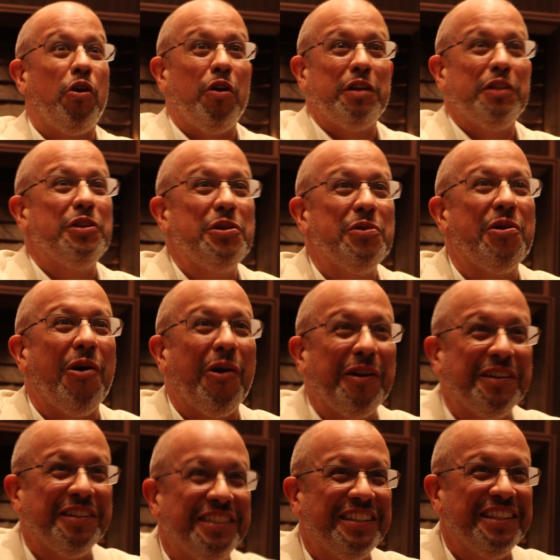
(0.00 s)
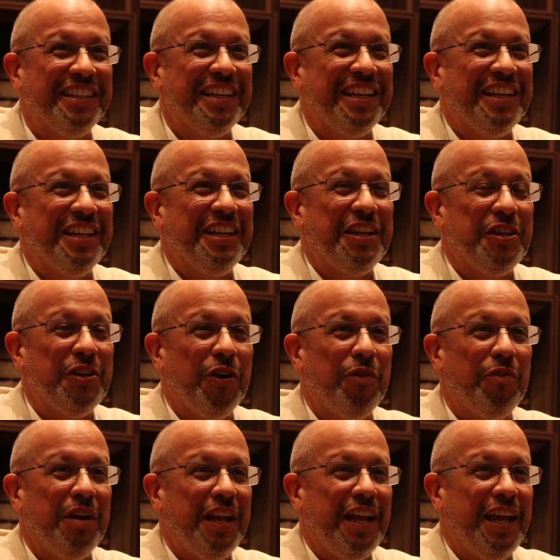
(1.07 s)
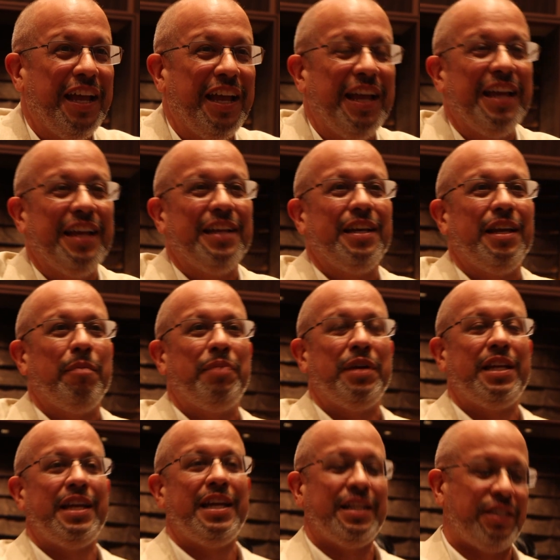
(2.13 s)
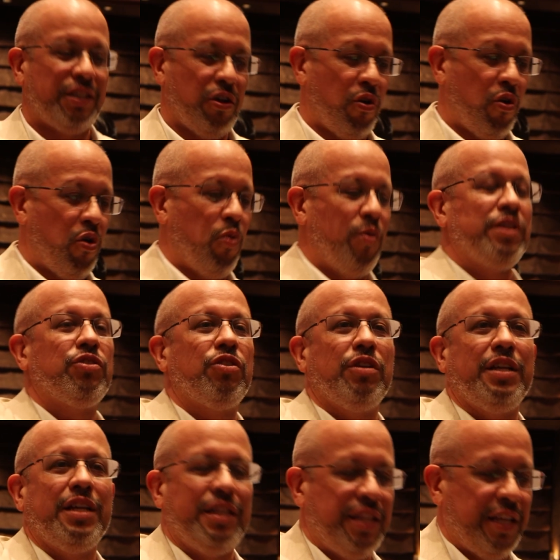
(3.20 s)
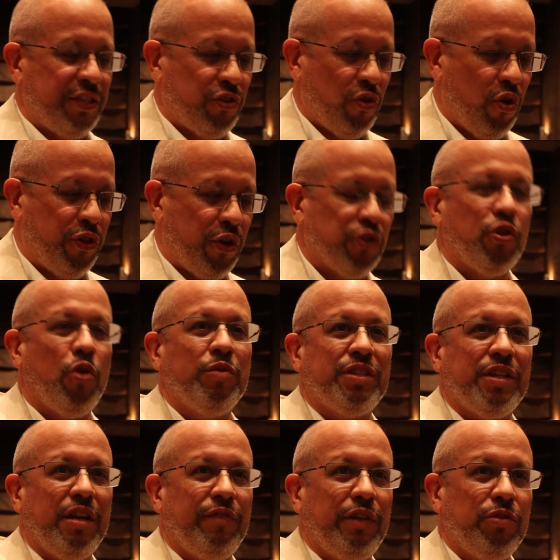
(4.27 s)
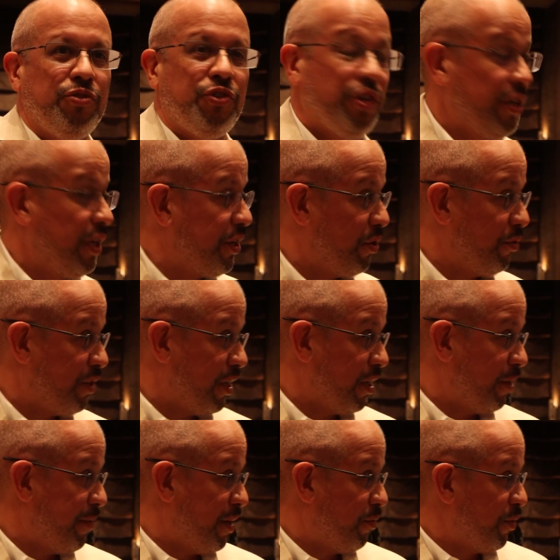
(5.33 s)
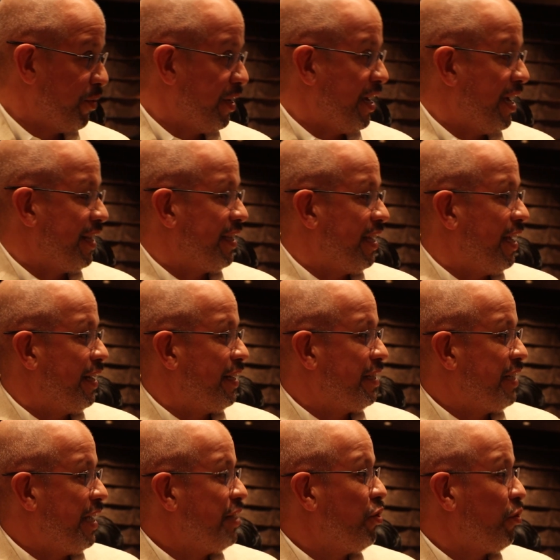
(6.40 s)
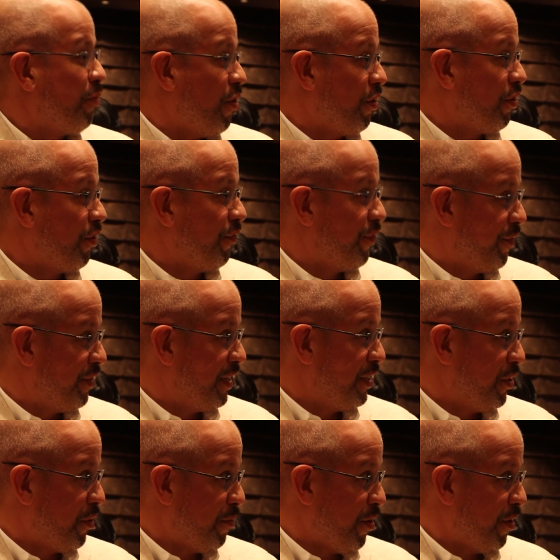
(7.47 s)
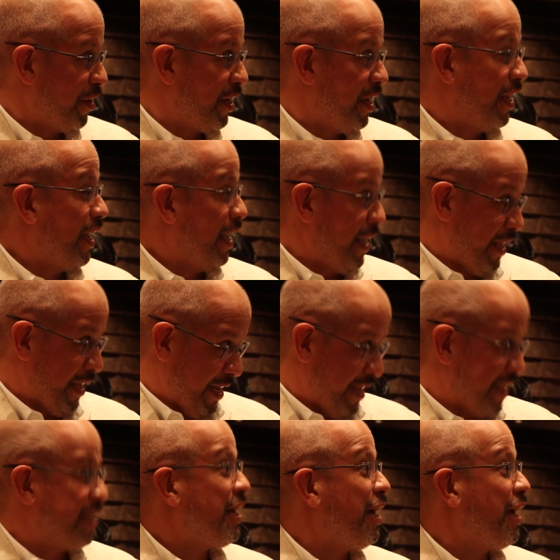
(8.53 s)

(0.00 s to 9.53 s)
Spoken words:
guard and the new guard, you know? There's always an evolution, like you were talking about, we're at the 10-year mark or 15-year mark. It's